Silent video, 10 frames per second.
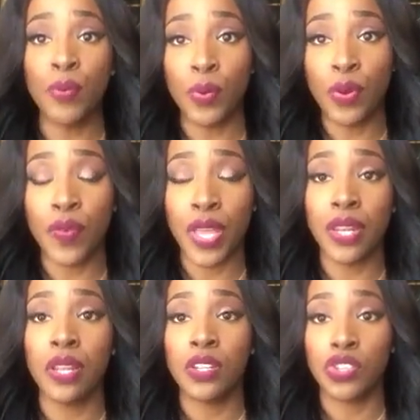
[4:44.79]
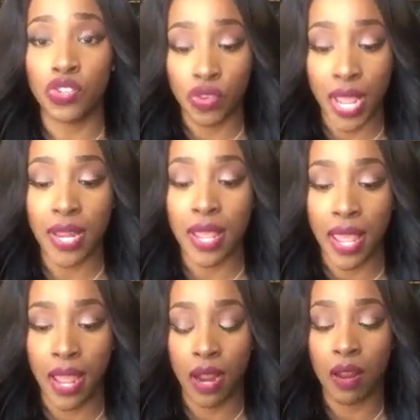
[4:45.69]
Peruvian Straight
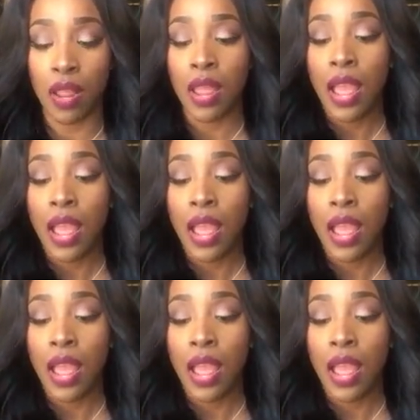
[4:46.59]
Hair.